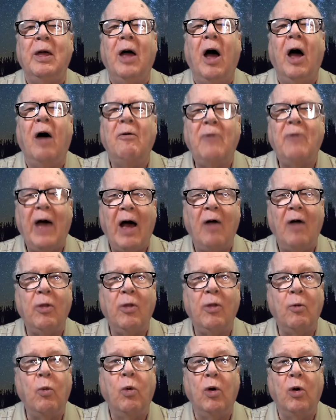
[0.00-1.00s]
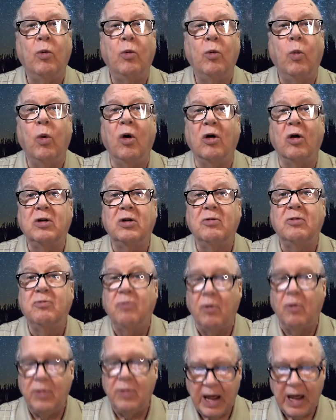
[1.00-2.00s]
of how the world worked
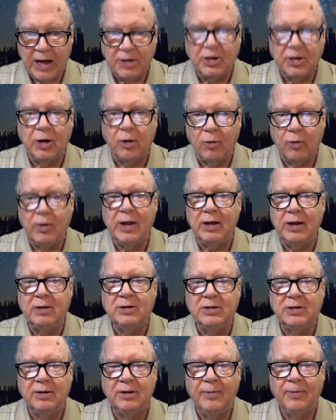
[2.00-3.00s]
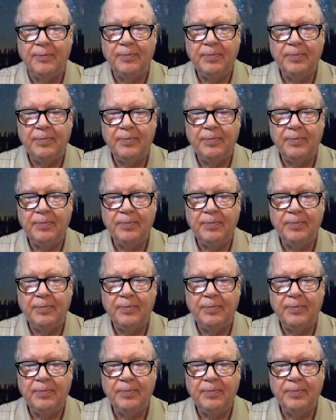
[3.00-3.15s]
for the ancient Greeks.